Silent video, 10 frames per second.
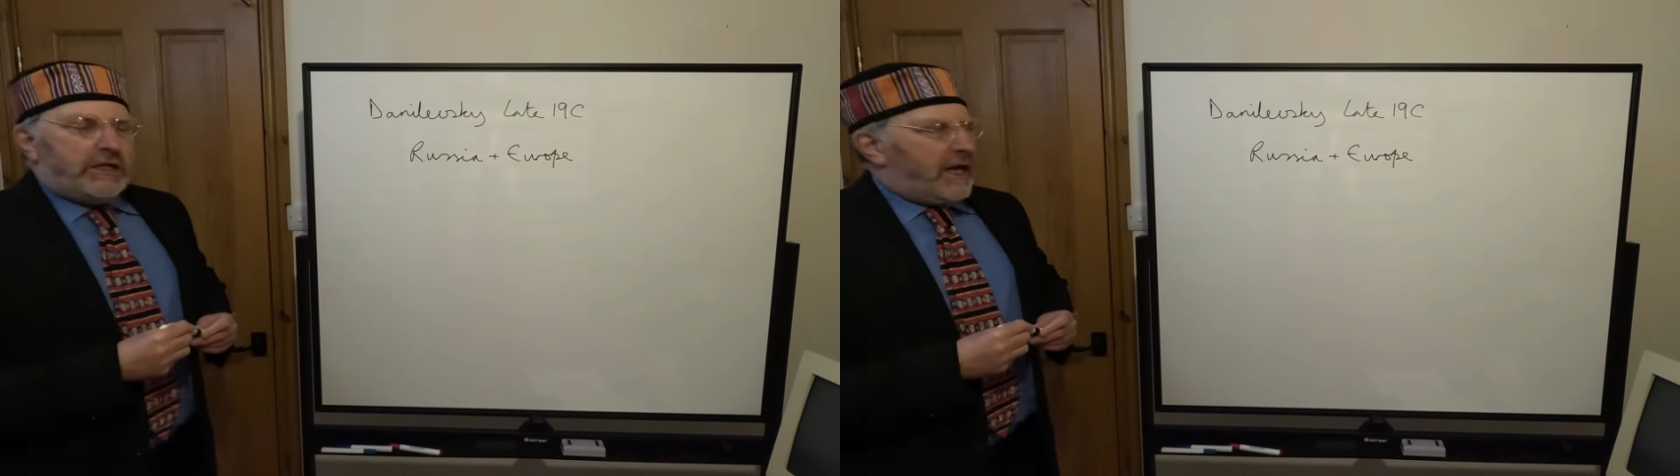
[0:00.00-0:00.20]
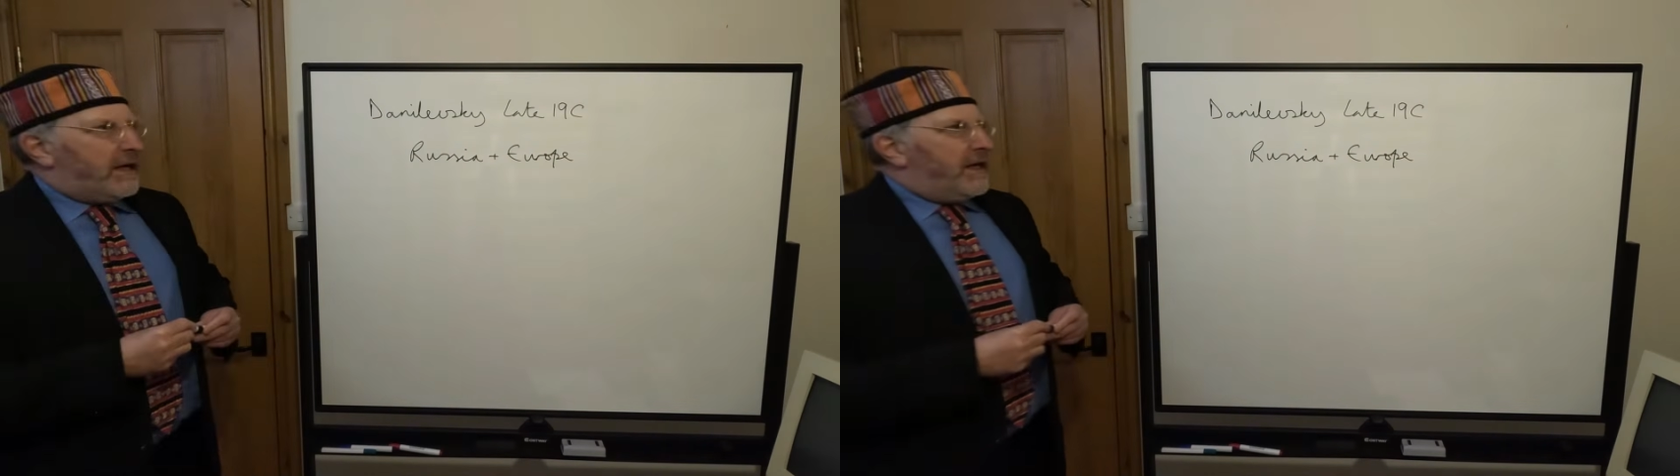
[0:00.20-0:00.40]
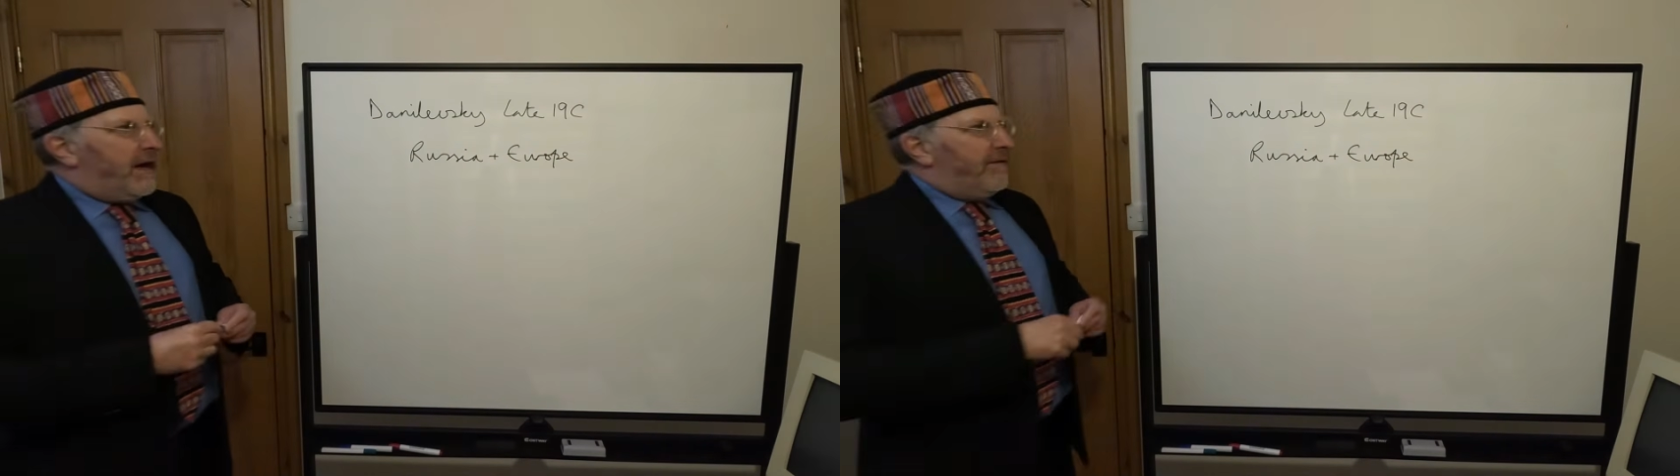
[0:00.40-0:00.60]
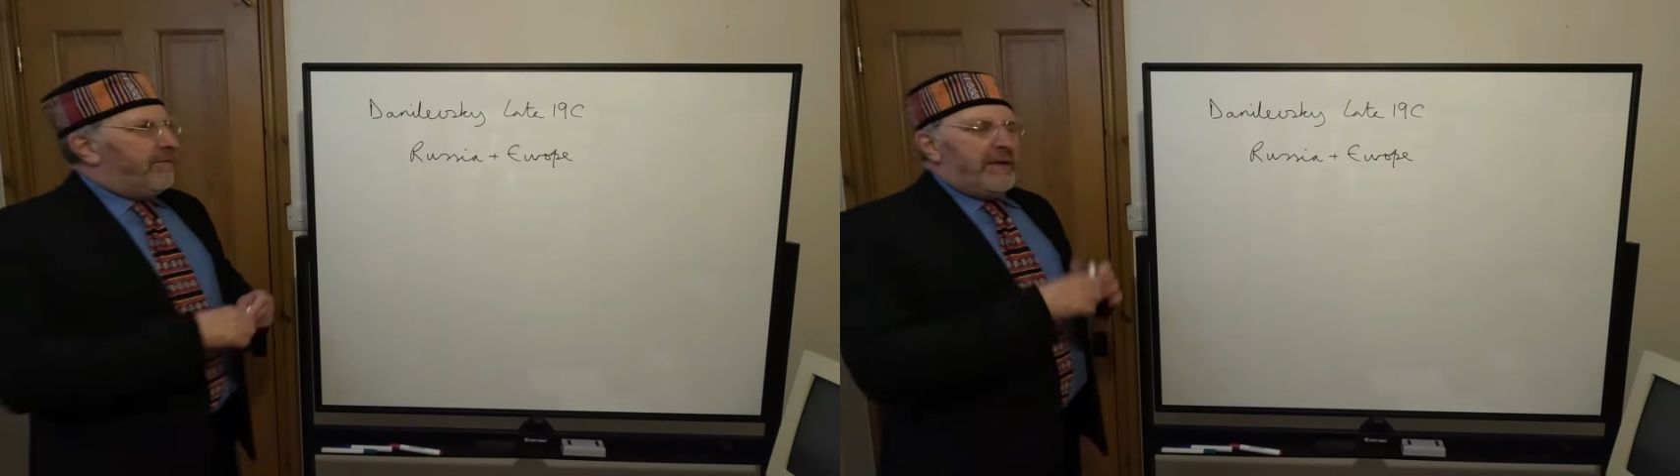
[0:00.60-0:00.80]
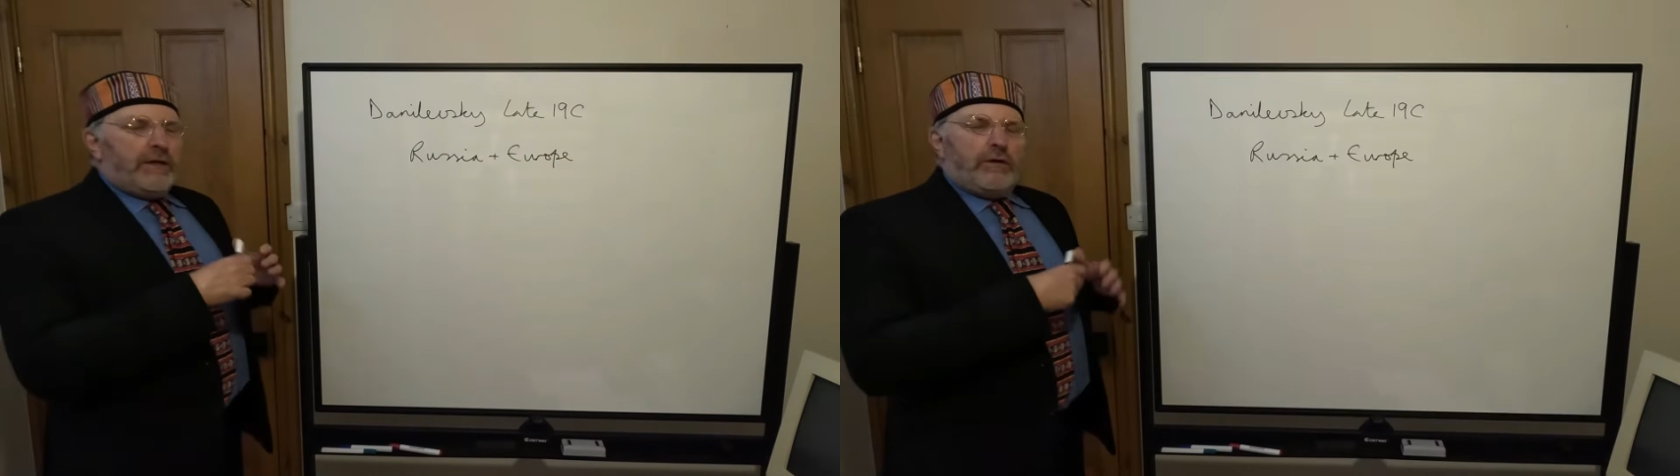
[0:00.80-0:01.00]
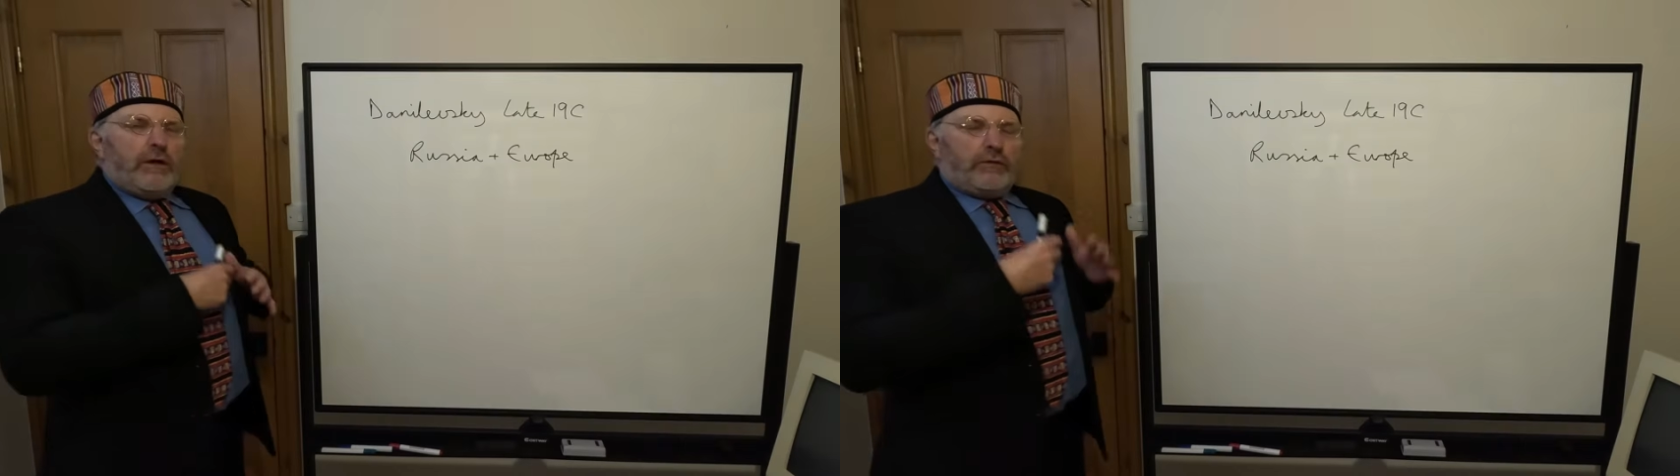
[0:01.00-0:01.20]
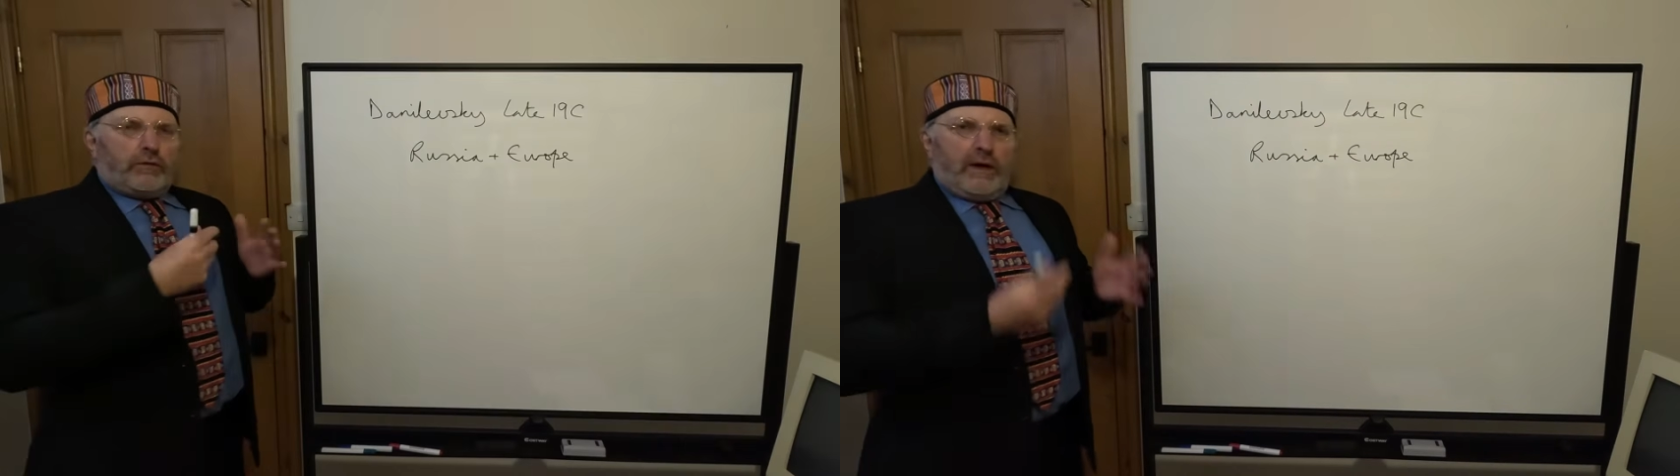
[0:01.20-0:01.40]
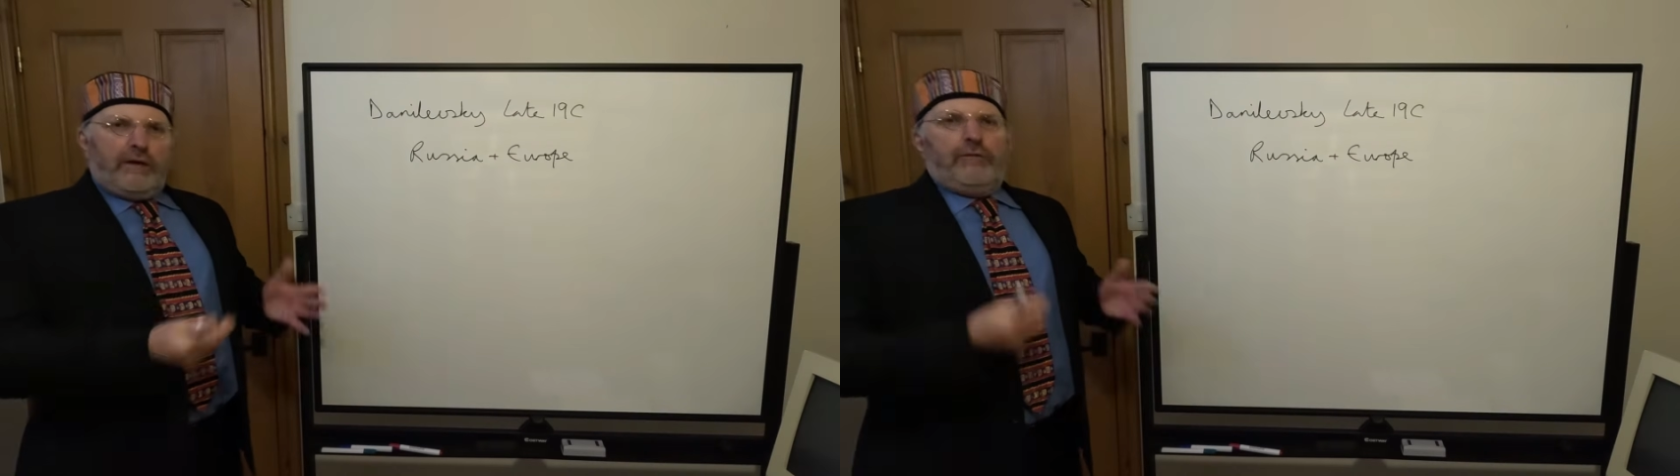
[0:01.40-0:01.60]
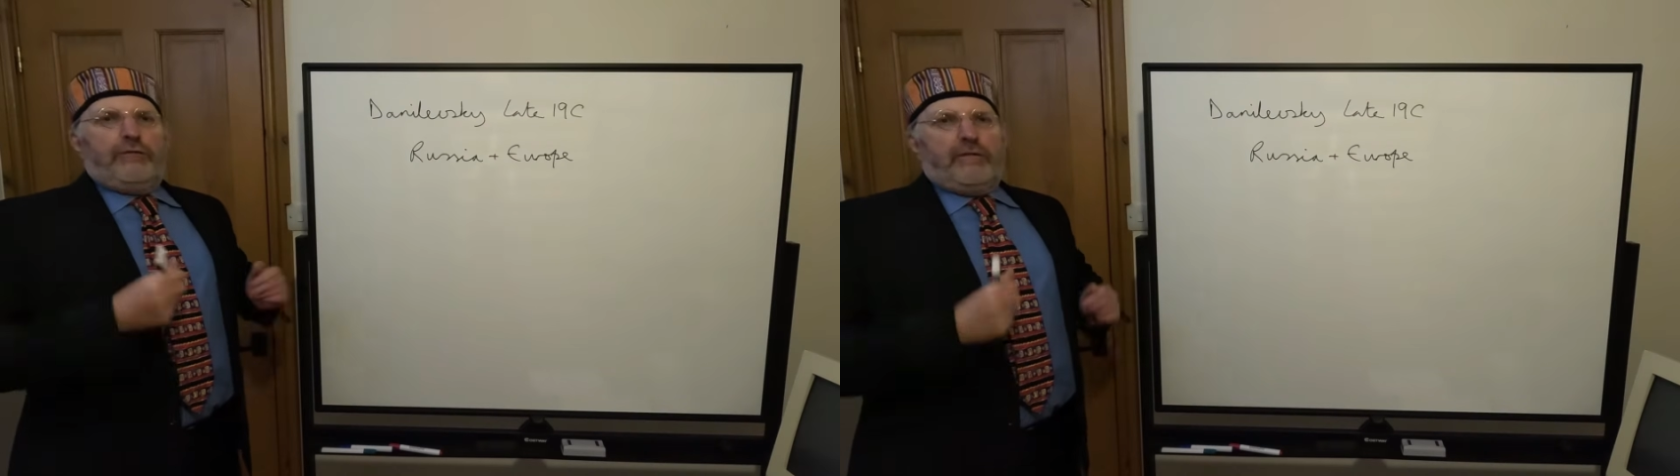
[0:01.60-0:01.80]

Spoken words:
said there have been 12